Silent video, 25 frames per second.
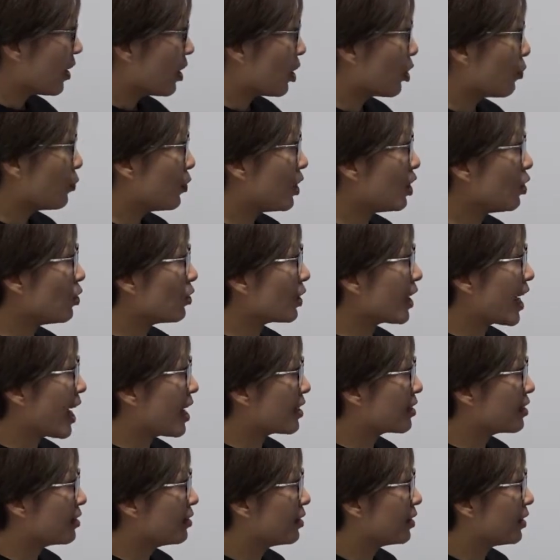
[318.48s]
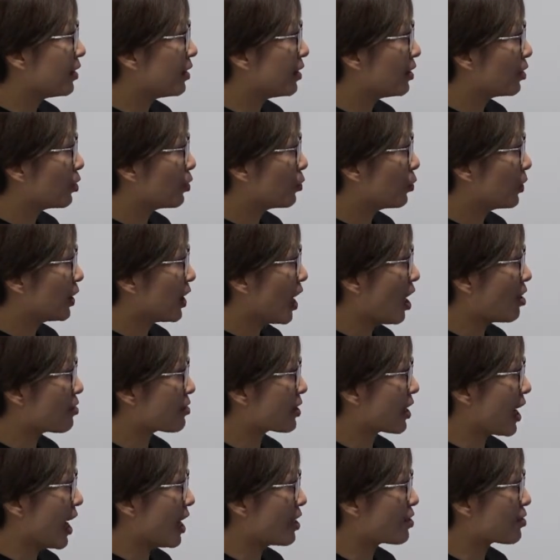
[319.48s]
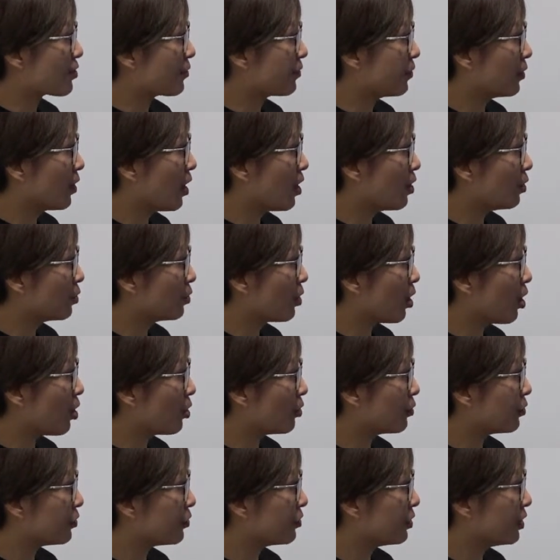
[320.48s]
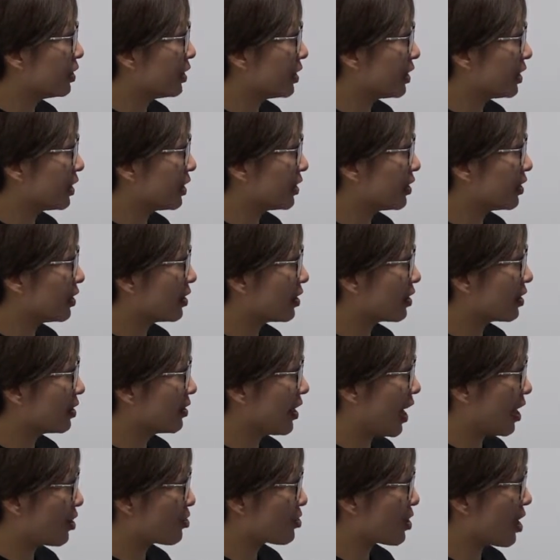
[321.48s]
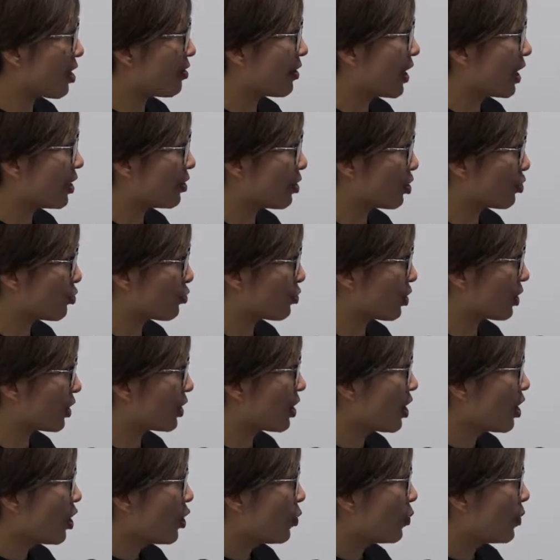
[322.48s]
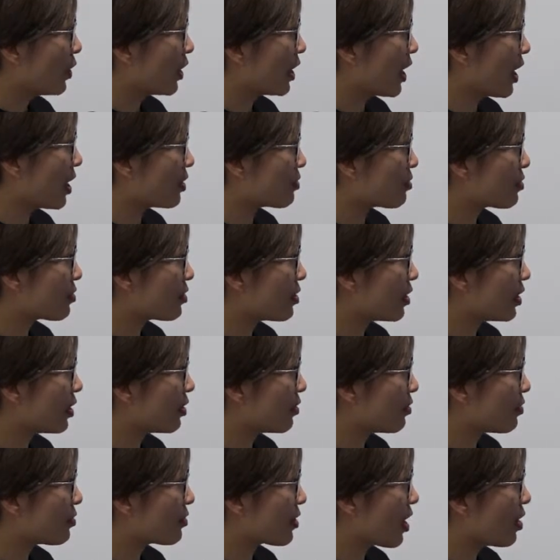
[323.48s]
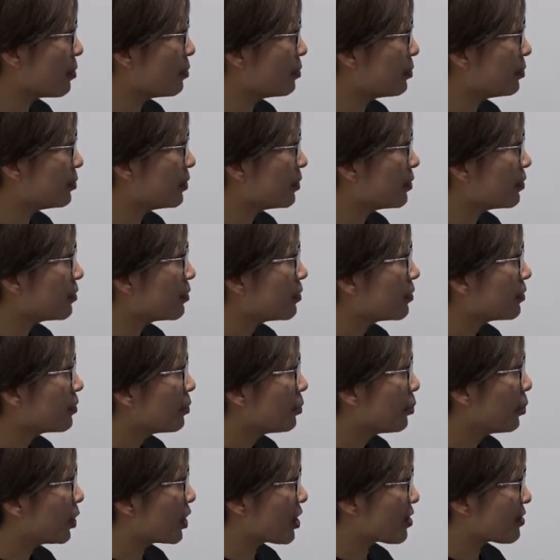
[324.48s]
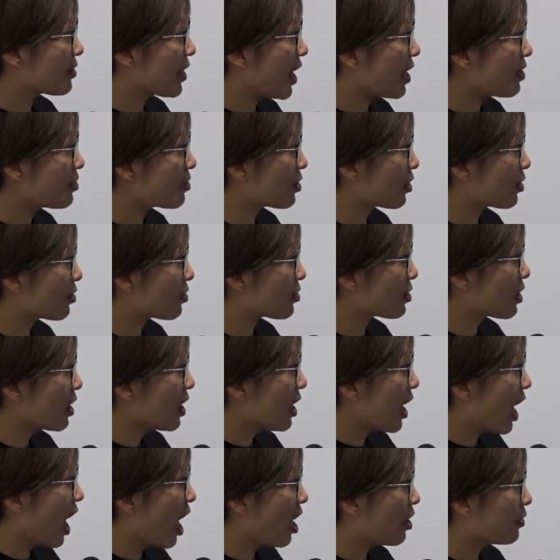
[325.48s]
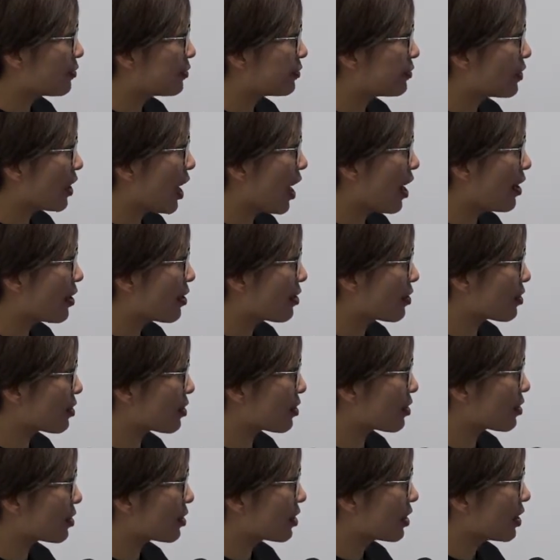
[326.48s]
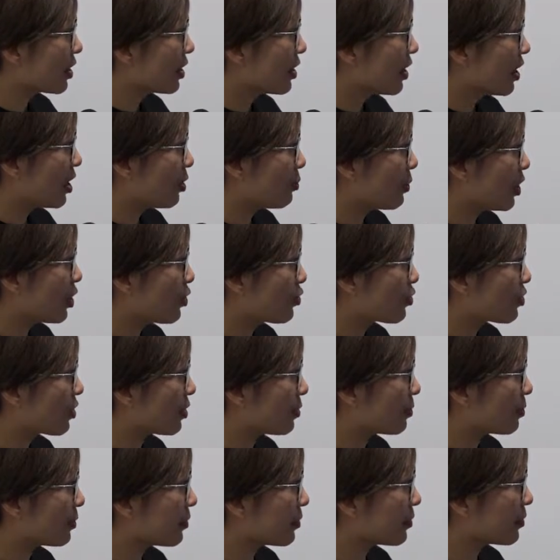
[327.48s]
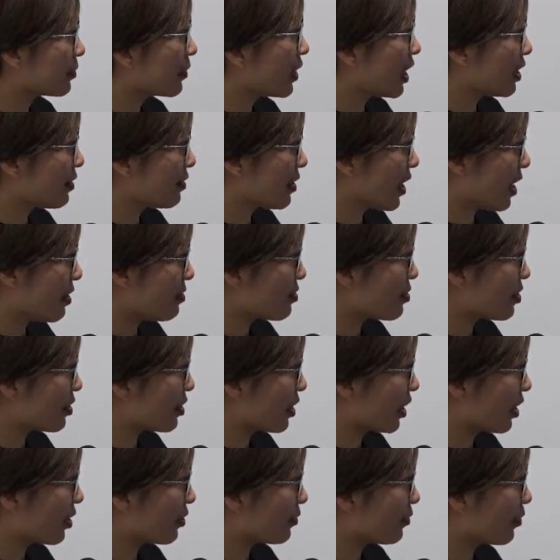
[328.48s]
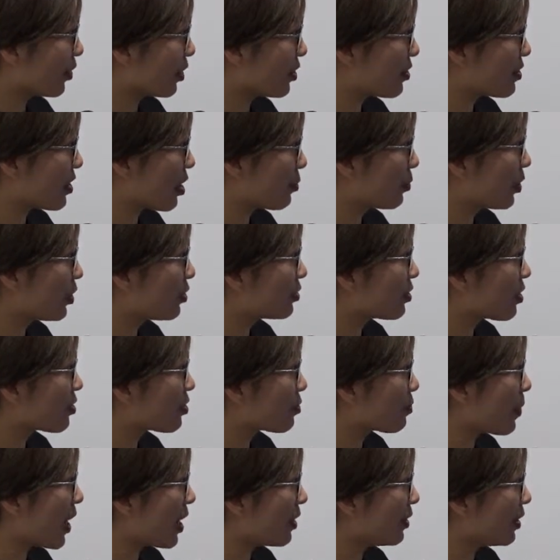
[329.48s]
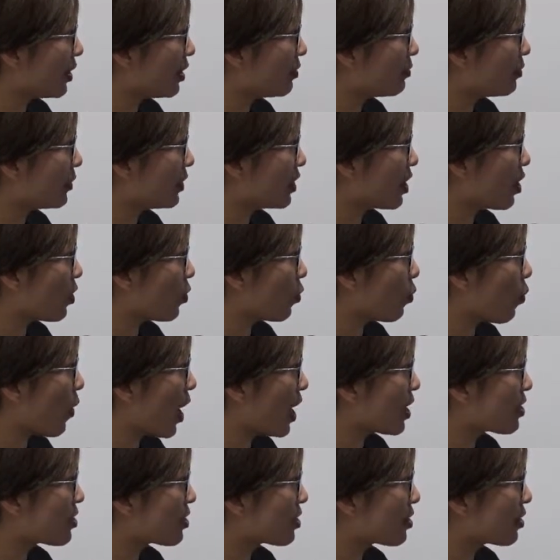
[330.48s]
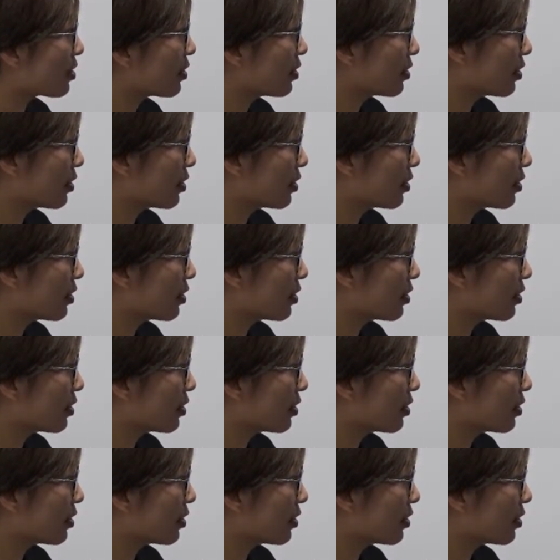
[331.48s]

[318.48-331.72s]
If we look at the greenhouse gas flow of the textile industry, we can see some processes have higher emission intensity. For example, the spinning, the wet